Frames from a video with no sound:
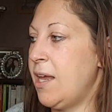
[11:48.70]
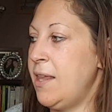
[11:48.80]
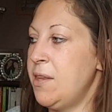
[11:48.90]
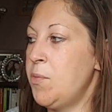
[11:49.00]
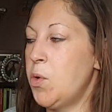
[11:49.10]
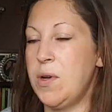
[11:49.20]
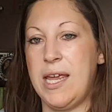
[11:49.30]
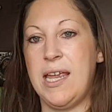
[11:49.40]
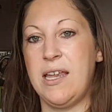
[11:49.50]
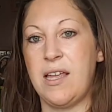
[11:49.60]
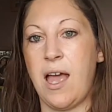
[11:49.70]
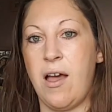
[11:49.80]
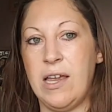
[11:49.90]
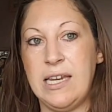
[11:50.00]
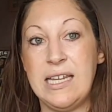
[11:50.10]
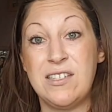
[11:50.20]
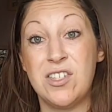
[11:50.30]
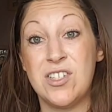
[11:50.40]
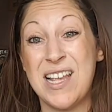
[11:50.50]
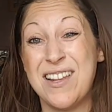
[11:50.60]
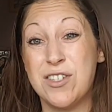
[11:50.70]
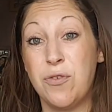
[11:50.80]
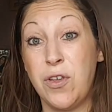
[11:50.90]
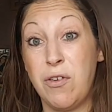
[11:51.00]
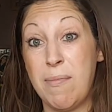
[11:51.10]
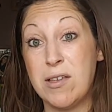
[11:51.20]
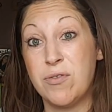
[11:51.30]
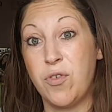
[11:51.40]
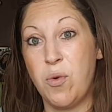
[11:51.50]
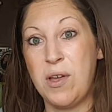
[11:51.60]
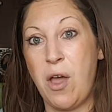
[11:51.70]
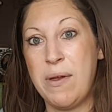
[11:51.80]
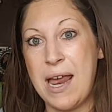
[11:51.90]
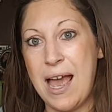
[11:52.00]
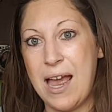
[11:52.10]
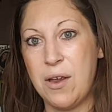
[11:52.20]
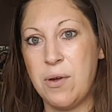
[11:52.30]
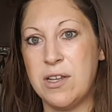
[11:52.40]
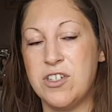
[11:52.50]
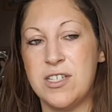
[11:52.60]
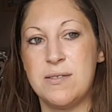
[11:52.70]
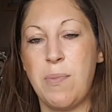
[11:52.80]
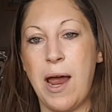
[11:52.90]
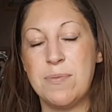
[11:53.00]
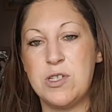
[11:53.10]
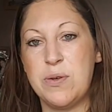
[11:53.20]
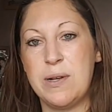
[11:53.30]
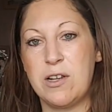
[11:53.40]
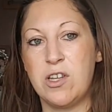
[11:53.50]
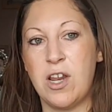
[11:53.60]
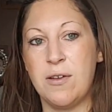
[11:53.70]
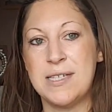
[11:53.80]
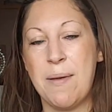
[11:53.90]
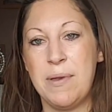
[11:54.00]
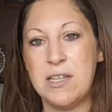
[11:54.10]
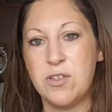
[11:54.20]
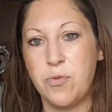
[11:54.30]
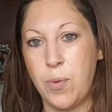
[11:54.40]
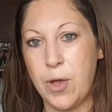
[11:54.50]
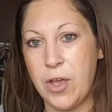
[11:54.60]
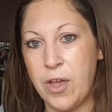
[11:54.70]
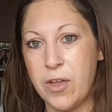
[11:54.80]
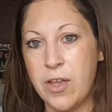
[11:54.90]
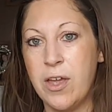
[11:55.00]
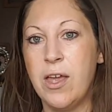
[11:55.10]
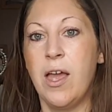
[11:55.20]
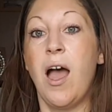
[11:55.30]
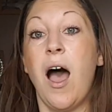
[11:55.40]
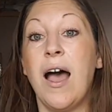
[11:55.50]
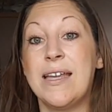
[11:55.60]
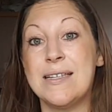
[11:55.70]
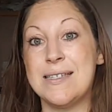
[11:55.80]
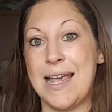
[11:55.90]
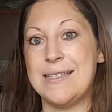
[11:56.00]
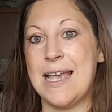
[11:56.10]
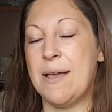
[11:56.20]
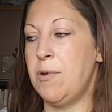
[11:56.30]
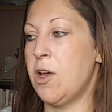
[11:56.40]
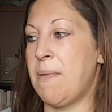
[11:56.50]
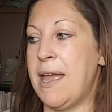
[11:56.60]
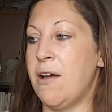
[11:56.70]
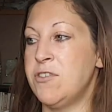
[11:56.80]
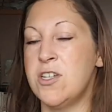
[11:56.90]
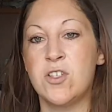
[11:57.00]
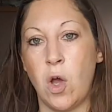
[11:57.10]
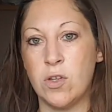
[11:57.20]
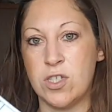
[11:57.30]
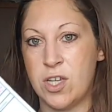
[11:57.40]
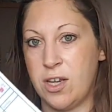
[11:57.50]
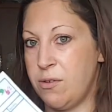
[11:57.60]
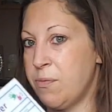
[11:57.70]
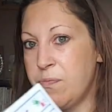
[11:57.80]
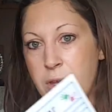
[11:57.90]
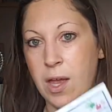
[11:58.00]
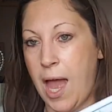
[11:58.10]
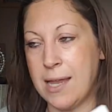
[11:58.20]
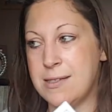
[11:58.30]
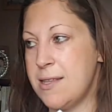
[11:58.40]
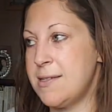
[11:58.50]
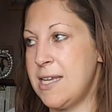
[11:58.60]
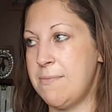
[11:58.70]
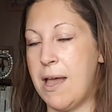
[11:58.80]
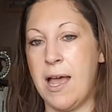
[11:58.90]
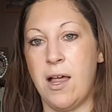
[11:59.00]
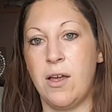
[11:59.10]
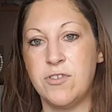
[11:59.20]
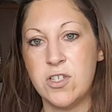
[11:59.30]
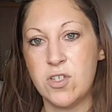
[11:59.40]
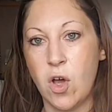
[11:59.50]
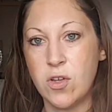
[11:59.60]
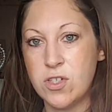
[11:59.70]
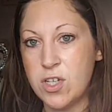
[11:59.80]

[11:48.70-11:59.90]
in the morning I need to just answer a few emails before we're going out and just perhaps do 10 minutes of work, I can say to him, look mate, I've just got to answer this email, I've just got